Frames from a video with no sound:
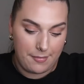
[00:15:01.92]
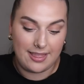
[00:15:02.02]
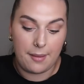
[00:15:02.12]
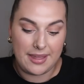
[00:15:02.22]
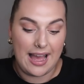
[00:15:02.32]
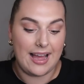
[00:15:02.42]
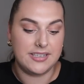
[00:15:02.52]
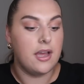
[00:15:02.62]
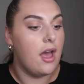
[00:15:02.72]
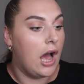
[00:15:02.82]
Let me
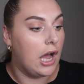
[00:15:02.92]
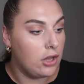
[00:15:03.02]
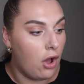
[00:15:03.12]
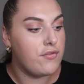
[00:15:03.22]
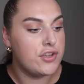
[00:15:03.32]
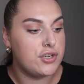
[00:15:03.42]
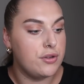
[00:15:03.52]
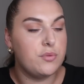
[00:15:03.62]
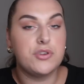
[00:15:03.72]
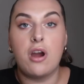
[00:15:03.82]
add, a lot of the
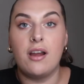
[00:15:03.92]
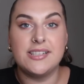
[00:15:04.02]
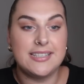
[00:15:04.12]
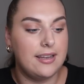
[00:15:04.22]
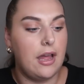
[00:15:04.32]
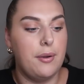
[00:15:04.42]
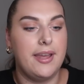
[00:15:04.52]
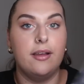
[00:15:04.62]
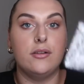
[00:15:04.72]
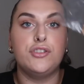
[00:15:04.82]
shoes which are stiletto
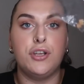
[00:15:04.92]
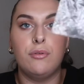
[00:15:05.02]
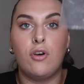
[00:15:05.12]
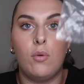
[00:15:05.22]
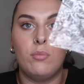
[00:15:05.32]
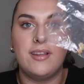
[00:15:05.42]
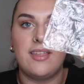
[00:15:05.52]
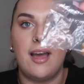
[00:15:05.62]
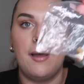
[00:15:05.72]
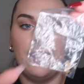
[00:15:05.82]
heel do come
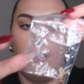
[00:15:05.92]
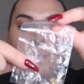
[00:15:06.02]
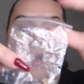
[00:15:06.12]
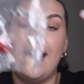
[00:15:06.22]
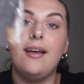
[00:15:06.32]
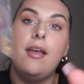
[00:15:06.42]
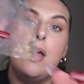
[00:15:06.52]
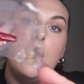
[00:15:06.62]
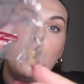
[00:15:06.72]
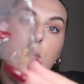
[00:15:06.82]
with a little bag
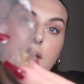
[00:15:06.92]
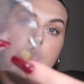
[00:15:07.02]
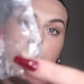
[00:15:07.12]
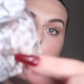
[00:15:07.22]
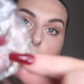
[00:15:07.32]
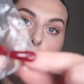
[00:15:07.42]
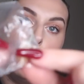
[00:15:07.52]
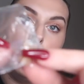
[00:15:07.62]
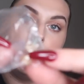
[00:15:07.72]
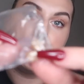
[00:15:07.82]
with
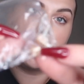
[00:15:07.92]
more